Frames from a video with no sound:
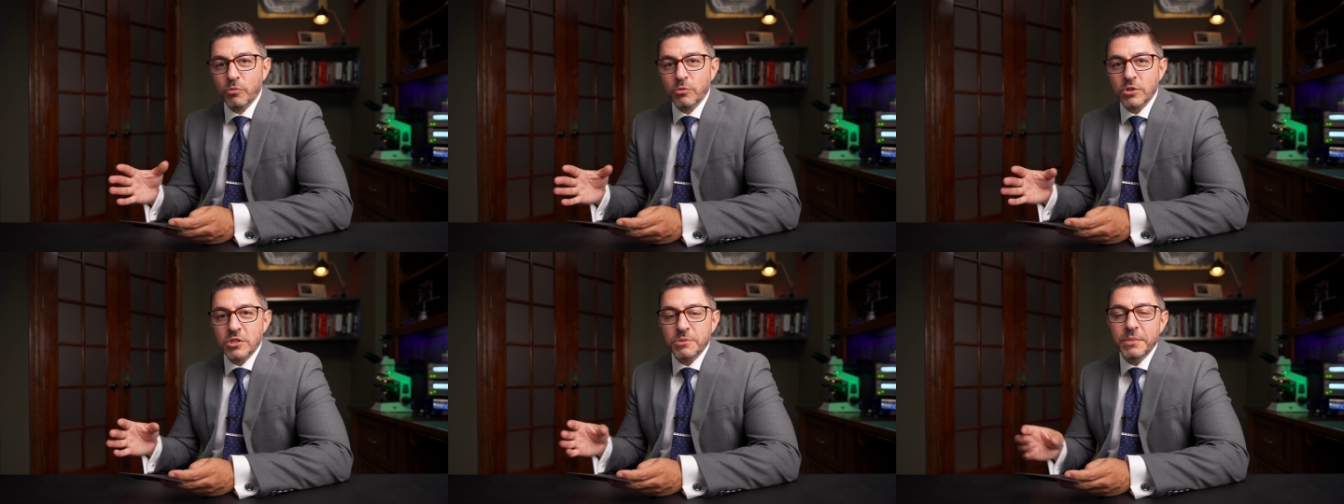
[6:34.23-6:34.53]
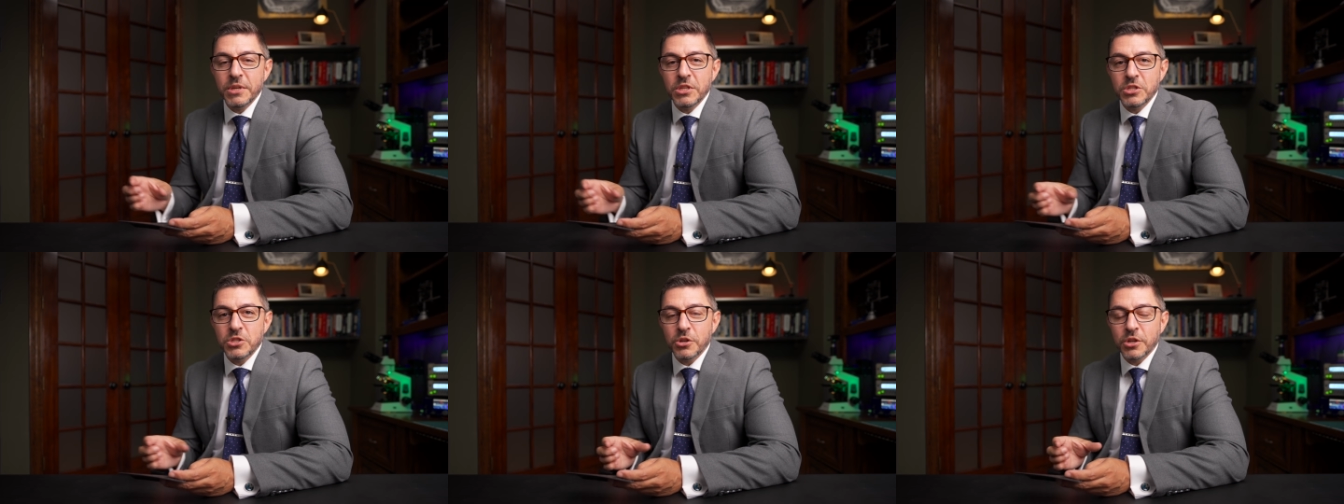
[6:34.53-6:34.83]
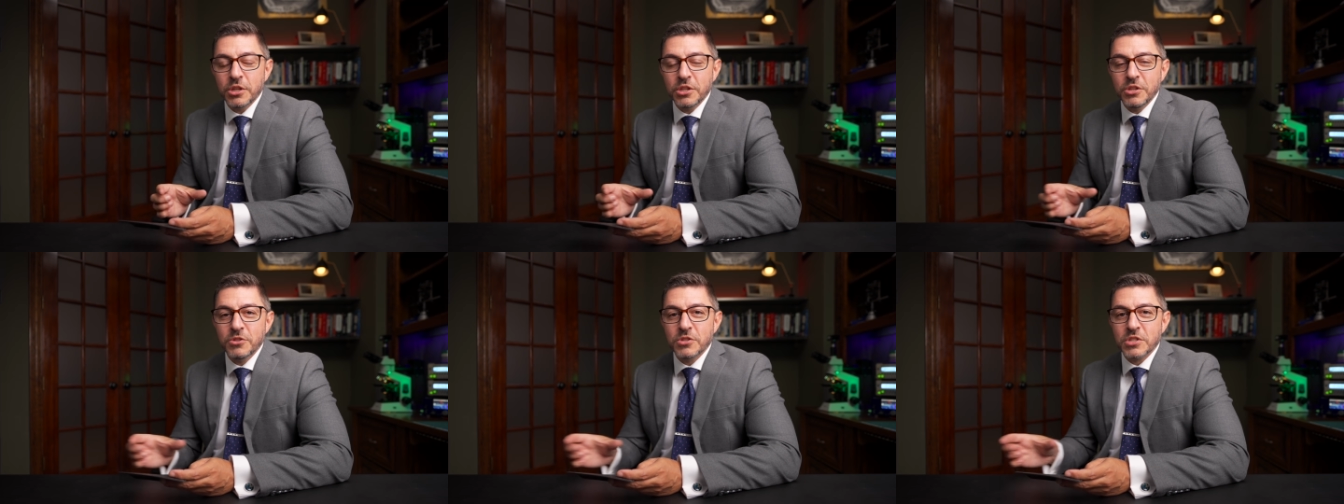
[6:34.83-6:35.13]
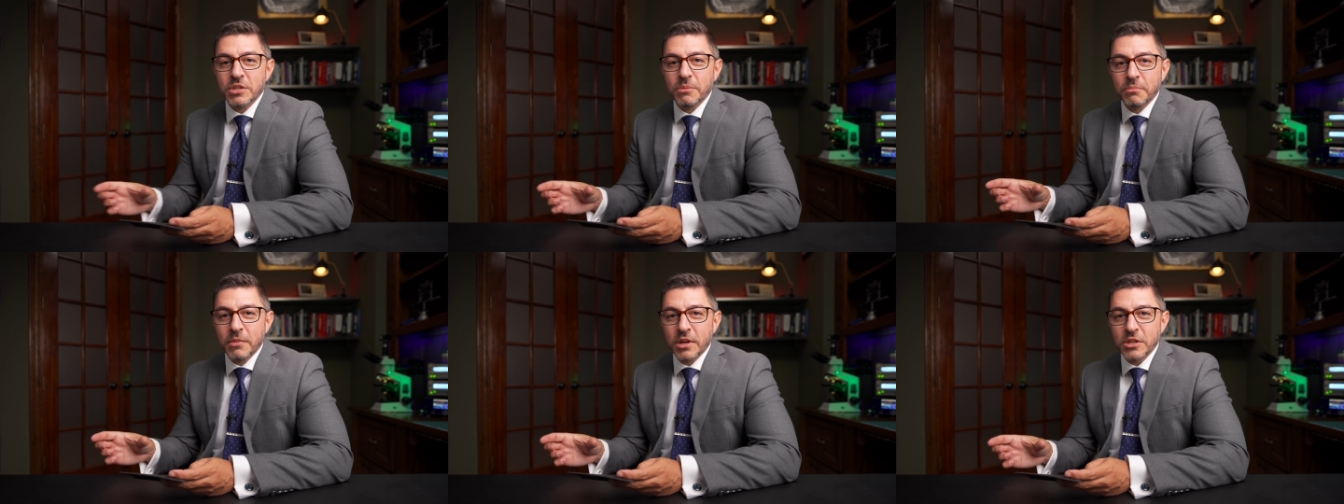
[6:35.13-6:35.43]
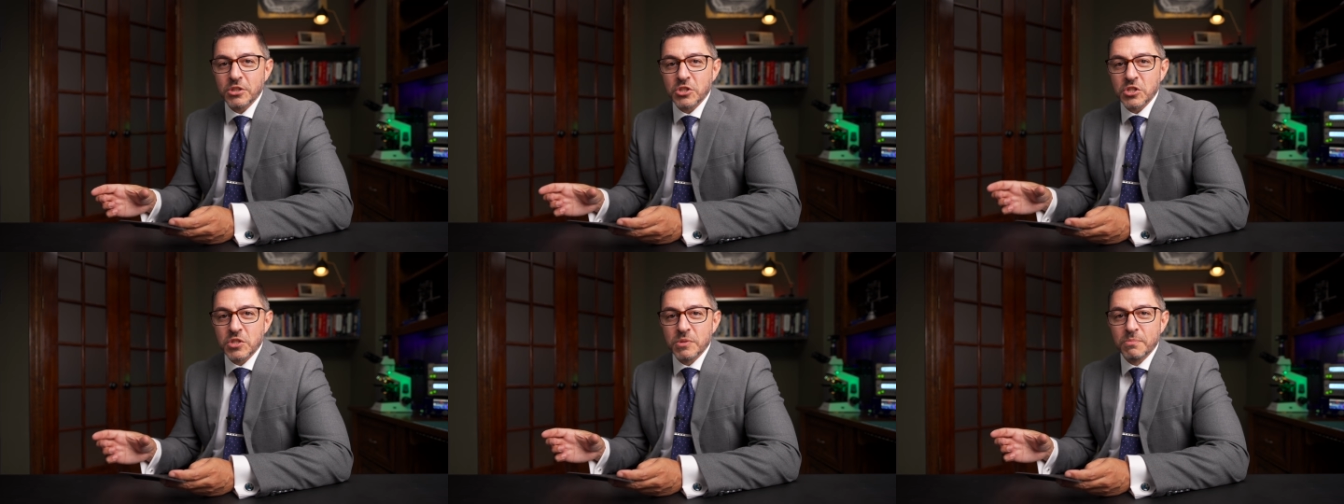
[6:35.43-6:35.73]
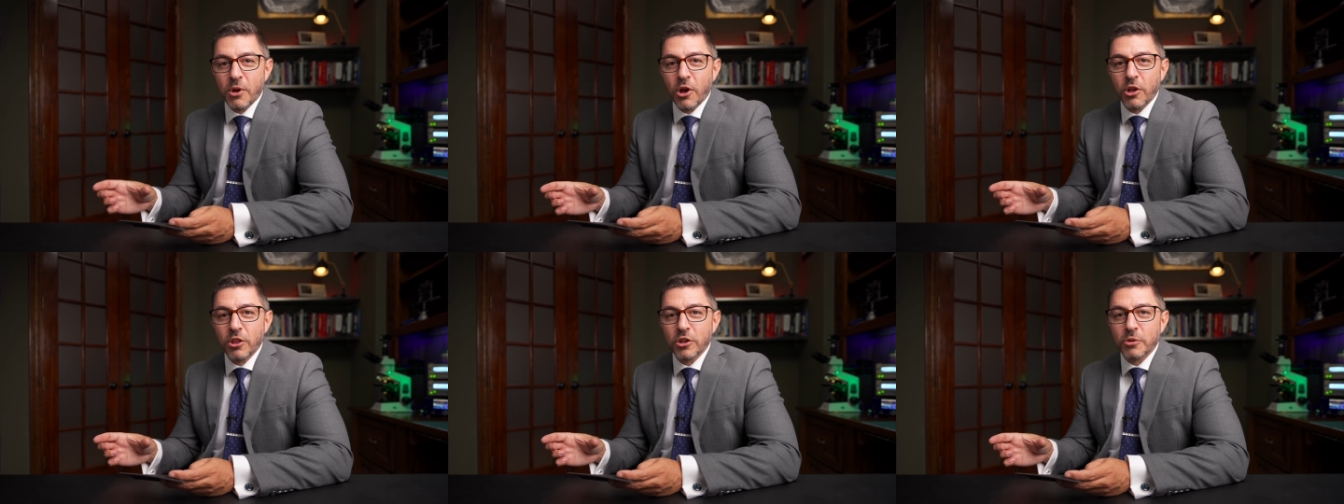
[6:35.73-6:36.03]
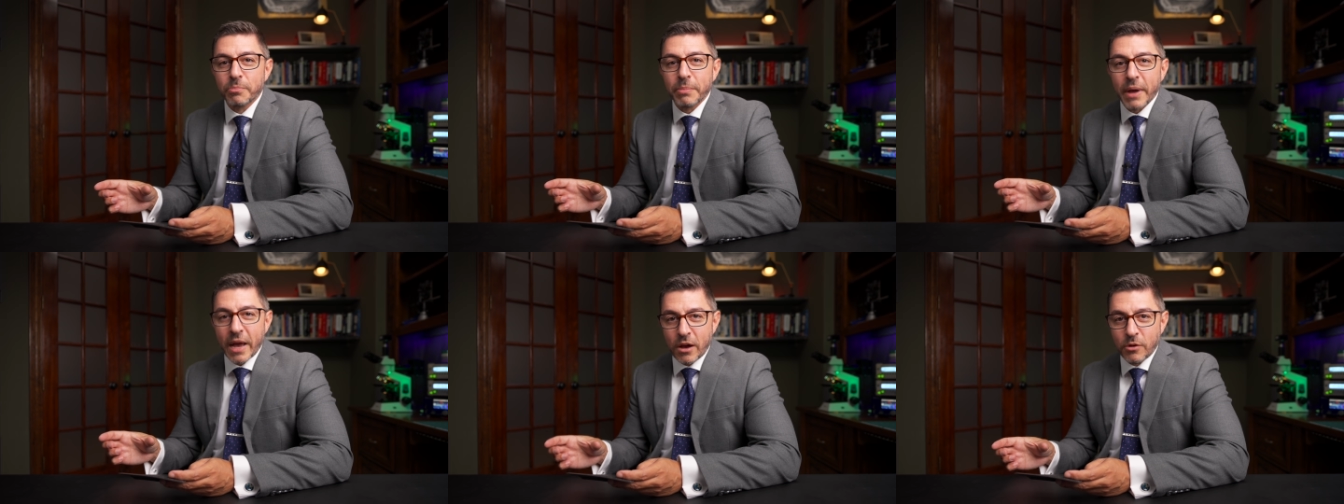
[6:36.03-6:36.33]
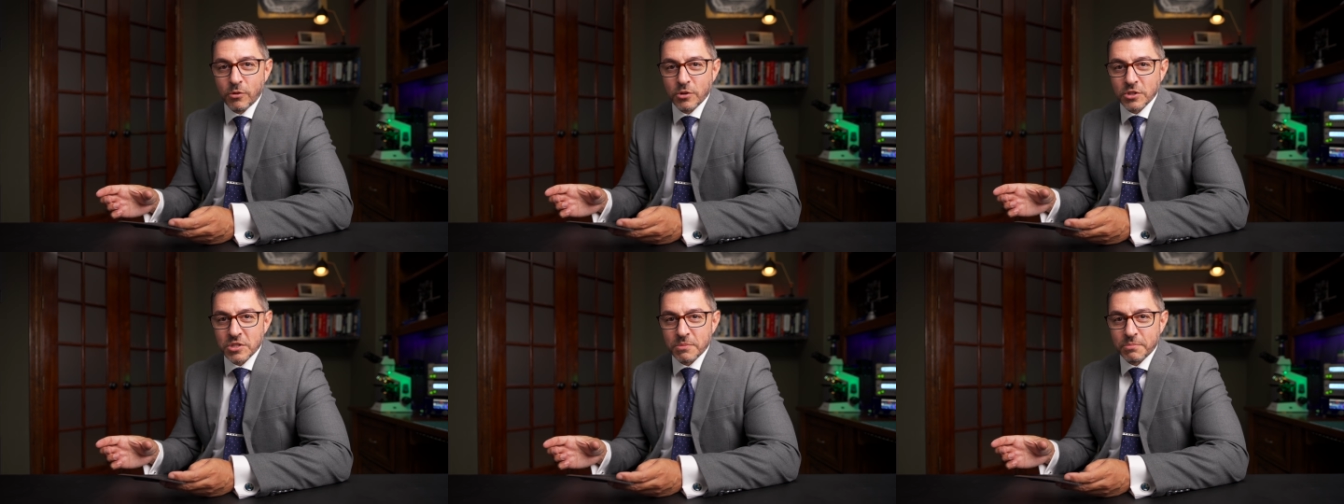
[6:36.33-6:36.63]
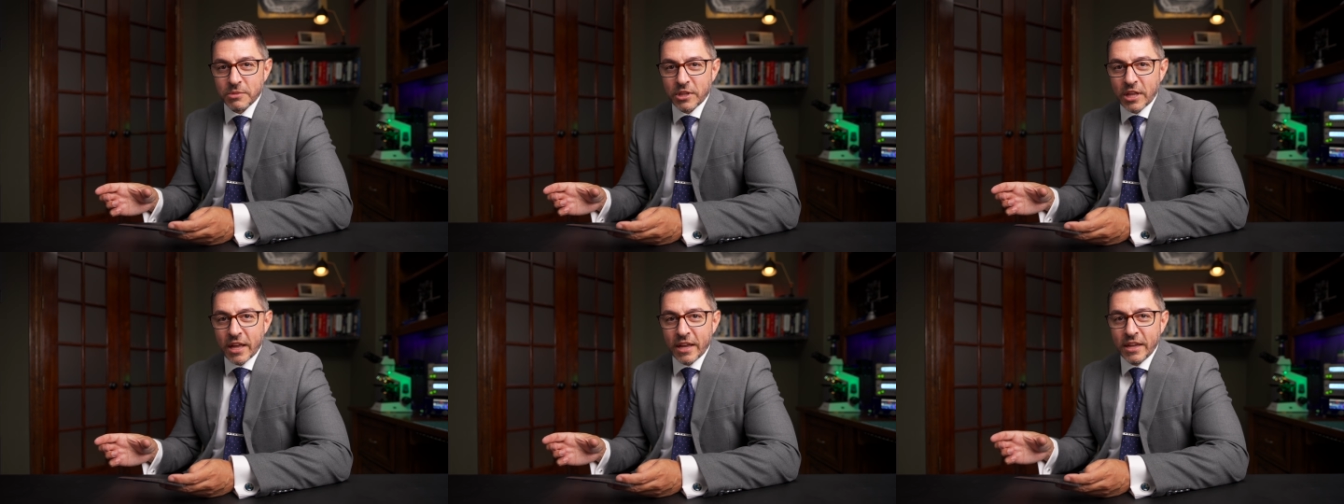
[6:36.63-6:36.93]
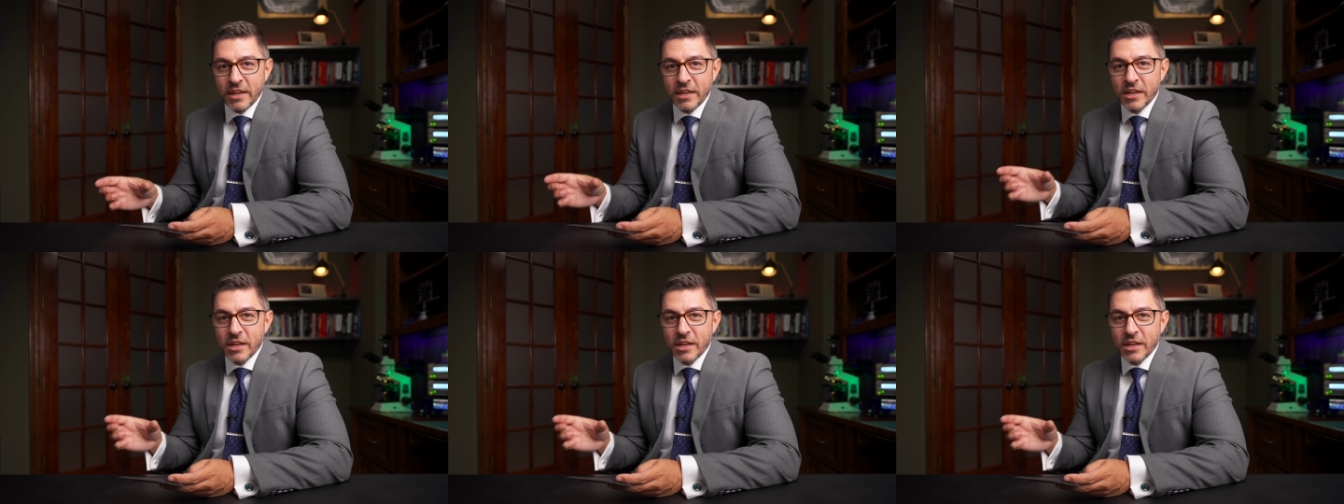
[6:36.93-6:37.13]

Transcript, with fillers: which means you can use a much smaller power supply